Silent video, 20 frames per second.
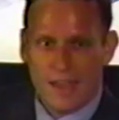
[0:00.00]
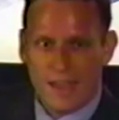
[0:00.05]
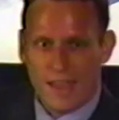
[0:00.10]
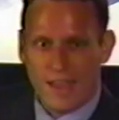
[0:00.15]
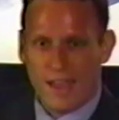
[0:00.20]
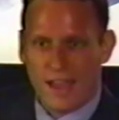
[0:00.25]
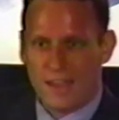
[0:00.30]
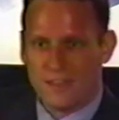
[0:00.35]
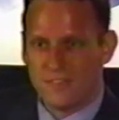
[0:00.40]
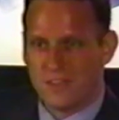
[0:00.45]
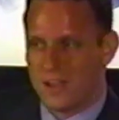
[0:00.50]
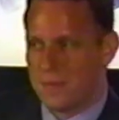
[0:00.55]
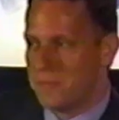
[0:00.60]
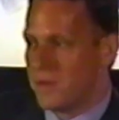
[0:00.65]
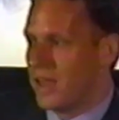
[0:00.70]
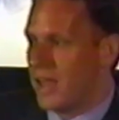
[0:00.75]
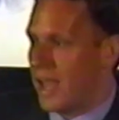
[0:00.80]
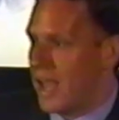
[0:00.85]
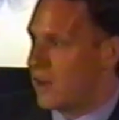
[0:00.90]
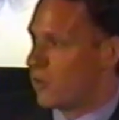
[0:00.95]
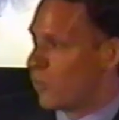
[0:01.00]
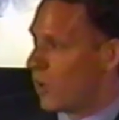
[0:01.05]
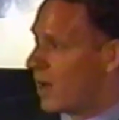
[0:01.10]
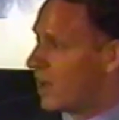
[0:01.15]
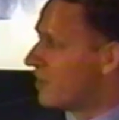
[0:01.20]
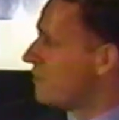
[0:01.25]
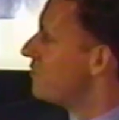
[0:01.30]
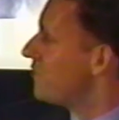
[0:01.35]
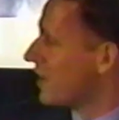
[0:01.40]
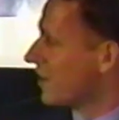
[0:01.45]
and while
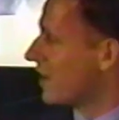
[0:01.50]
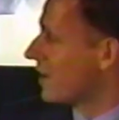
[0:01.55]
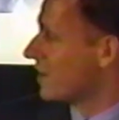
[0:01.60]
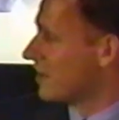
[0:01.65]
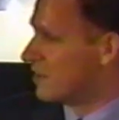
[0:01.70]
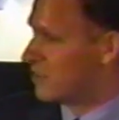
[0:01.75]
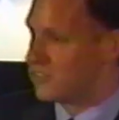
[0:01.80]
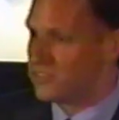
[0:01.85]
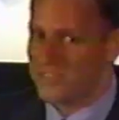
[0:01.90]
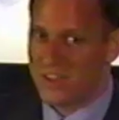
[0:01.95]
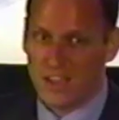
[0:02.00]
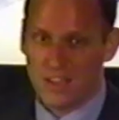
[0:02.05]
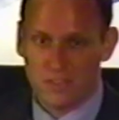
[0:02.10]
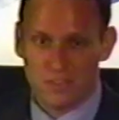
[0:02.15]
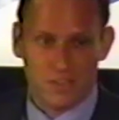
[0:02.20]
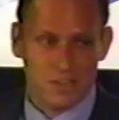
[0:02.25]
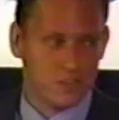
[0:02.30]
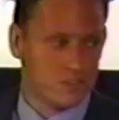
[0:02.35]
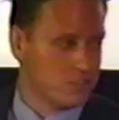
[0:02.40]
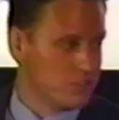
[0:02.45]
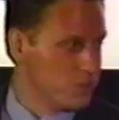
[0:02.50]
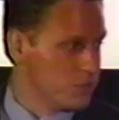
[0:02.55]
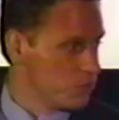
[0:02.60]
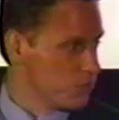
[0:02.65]
it felt like an insane thing to do,